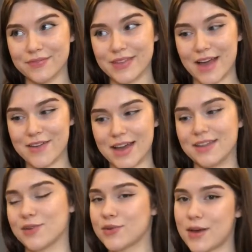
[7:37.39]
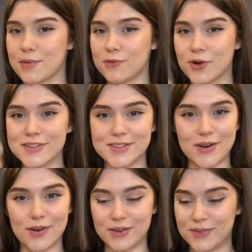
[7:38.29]
I've had luck with that before,
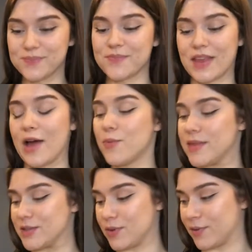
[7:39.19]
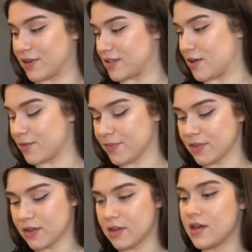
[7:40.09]
so I hope this one works out.
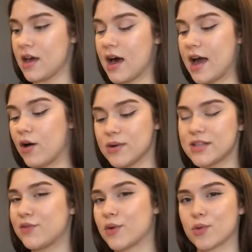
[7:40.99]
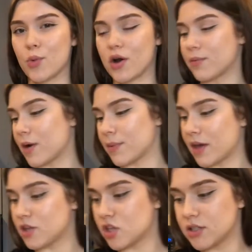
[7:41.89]
I always have luck with water
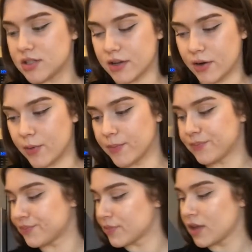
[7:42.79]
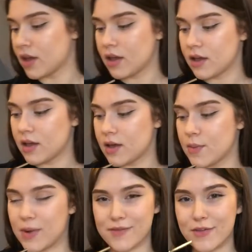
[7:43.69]
propagation, but
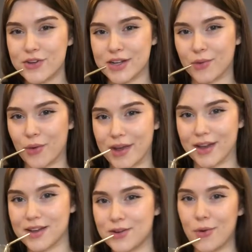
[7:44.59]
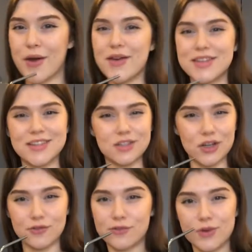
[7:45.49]
I've never done Hoya. Hoya is such a
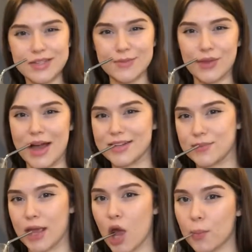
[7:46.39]
confusing plant to me.